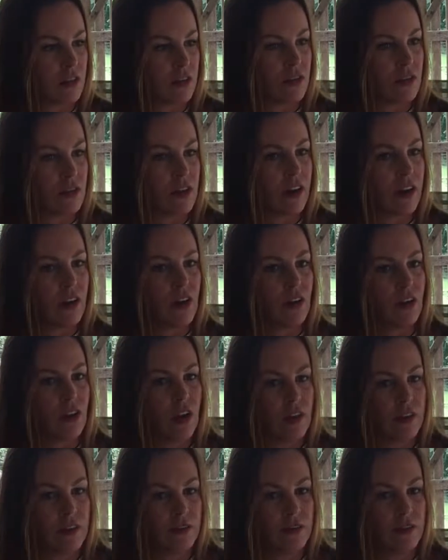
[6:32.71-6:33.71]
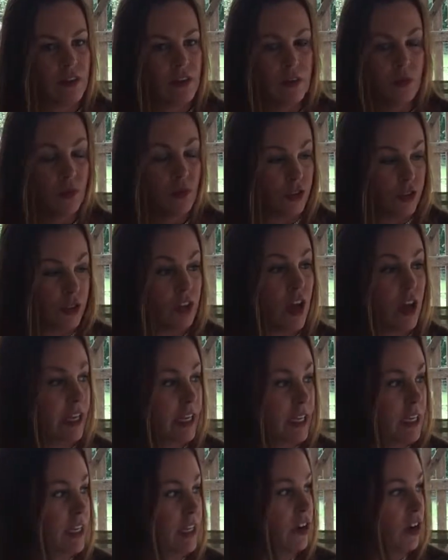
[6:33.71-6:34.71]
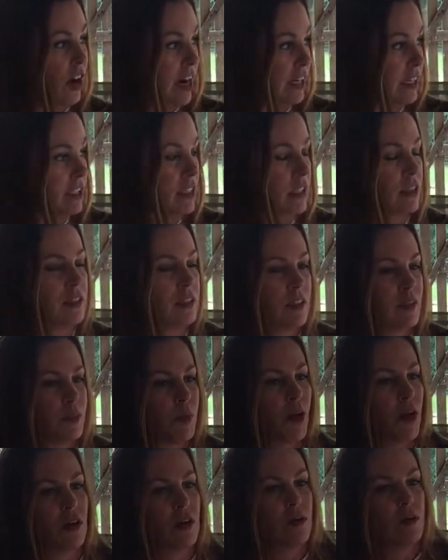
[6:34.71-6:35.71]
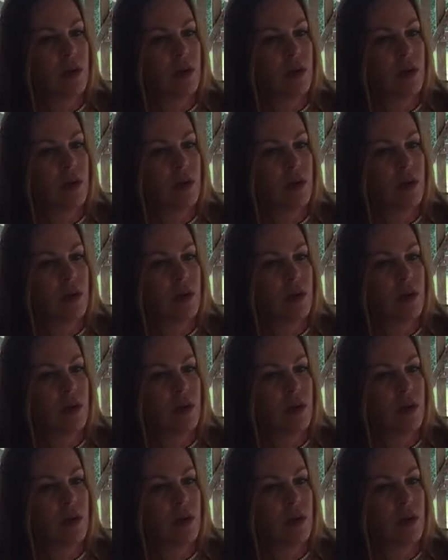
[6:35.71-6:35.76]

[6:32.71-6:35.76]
There's not a whole lot of, well, there's not any grass in this part.